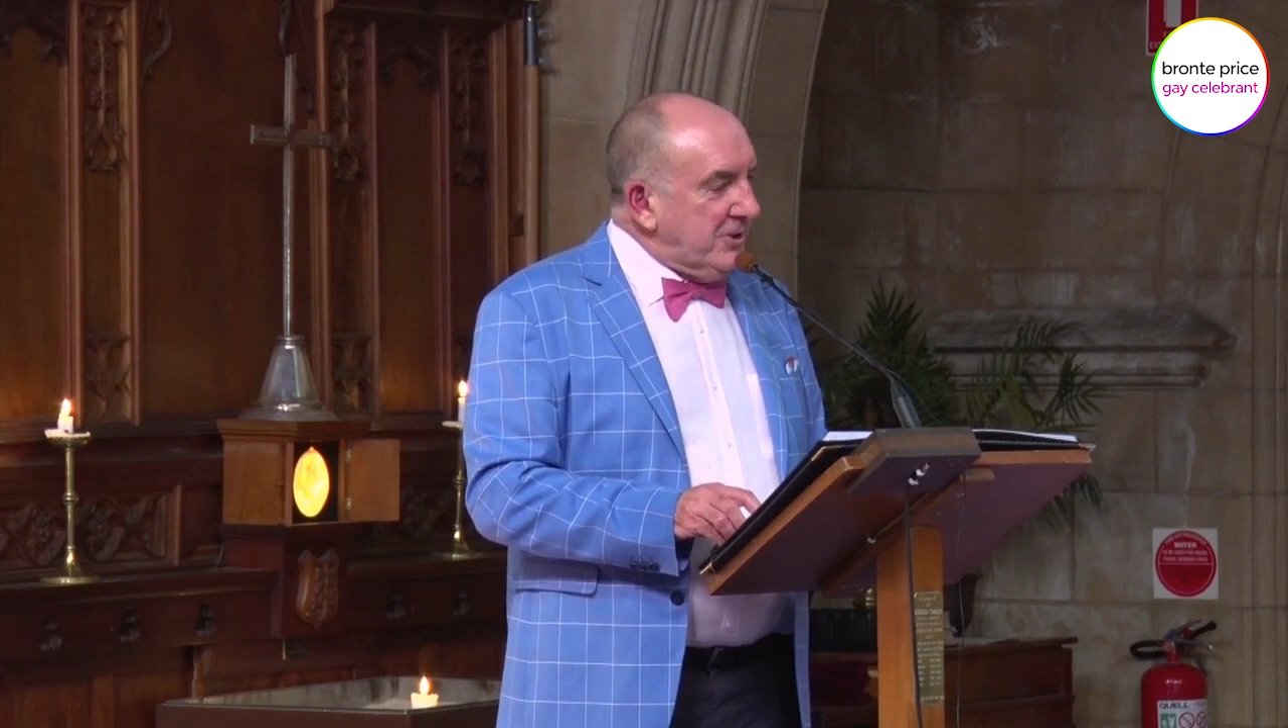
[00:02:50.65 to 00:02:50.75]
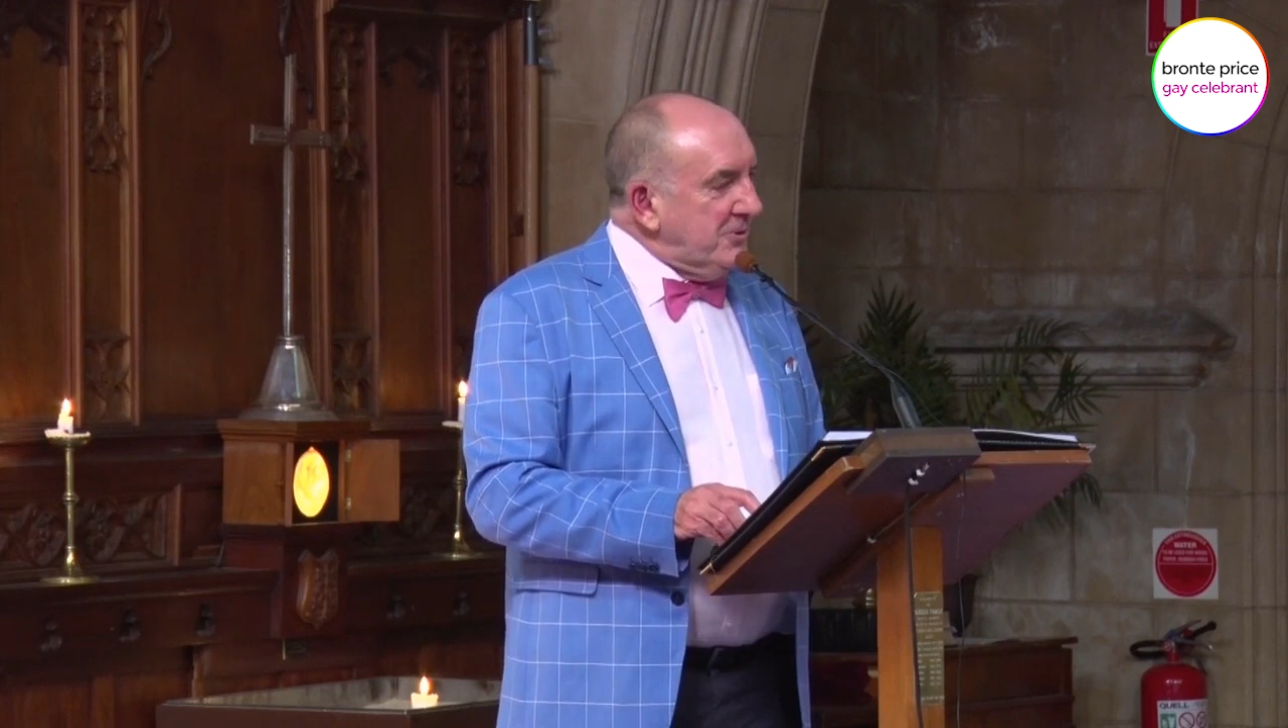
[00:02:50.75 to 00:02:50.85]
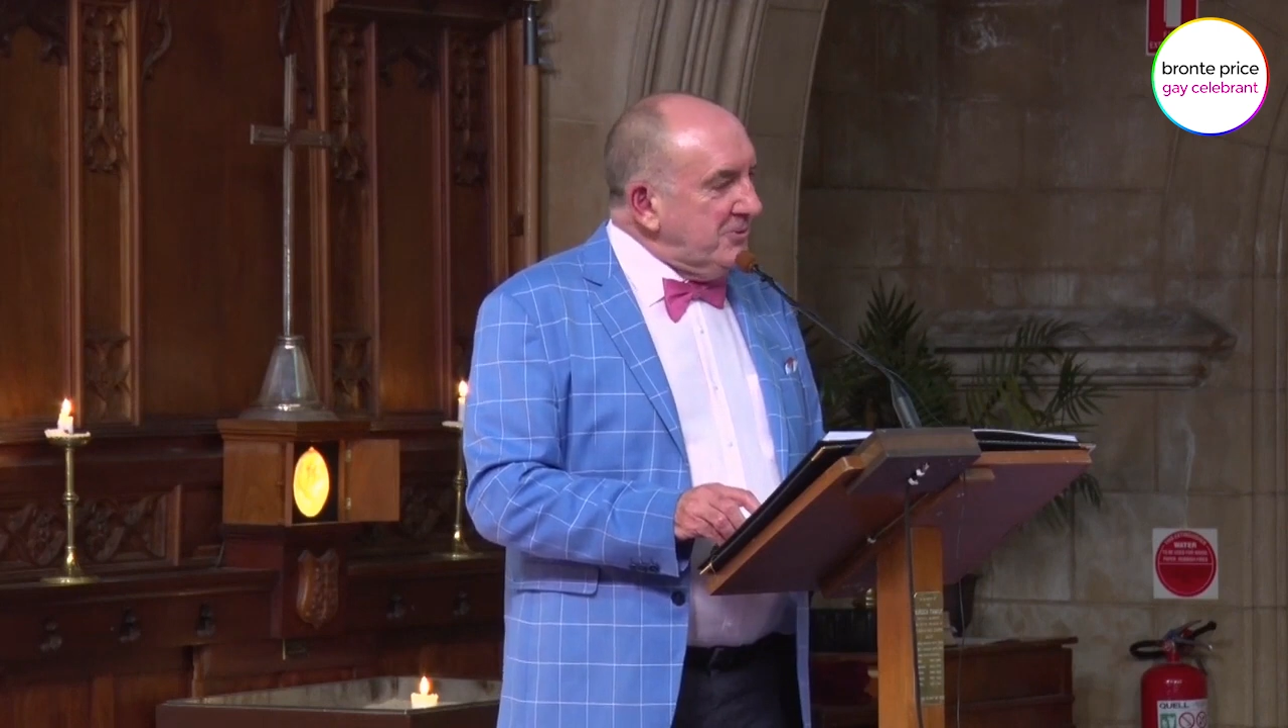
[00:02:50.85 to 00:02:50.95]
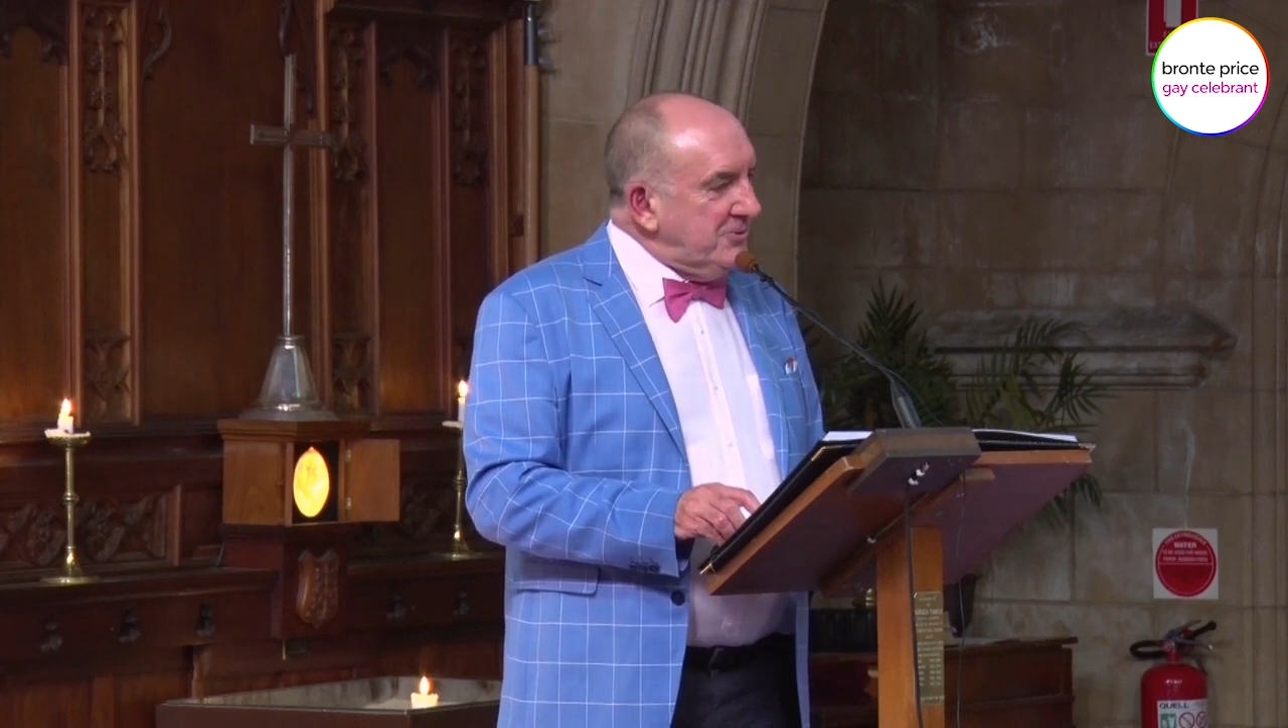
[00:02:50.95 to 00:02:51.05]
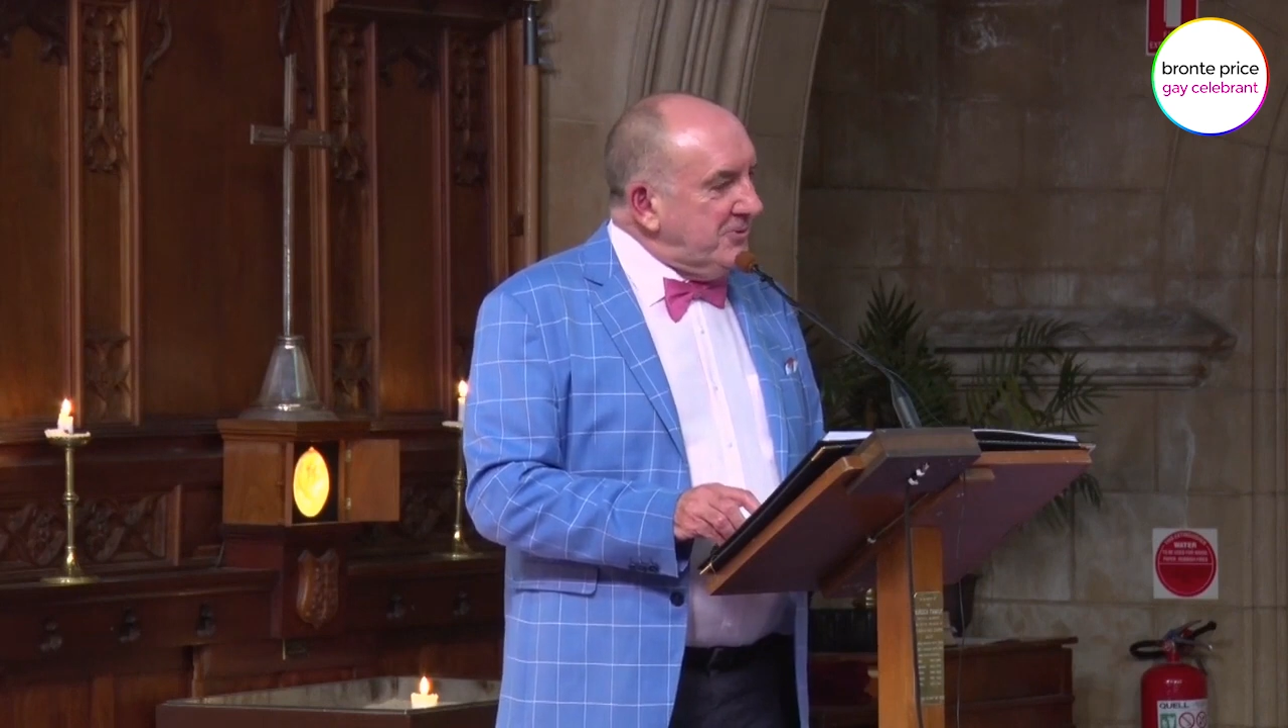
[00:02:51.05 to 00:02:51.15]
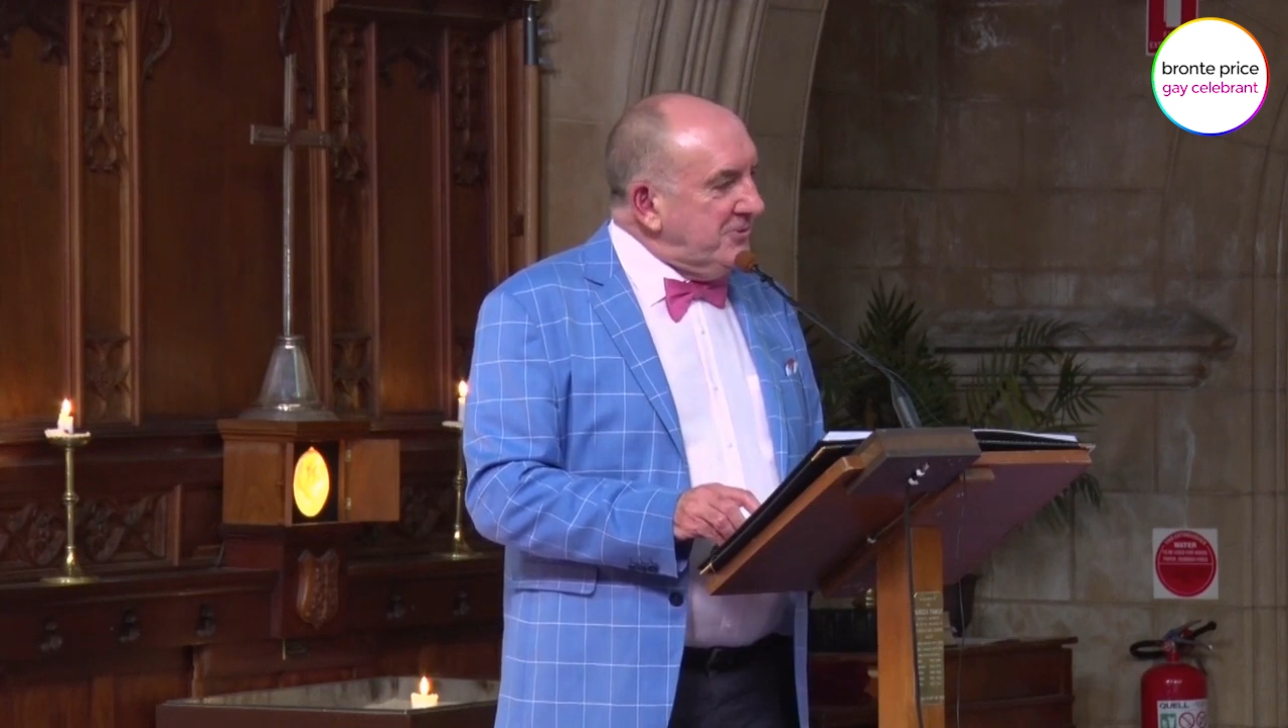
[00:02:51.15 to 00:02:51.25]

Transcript: going to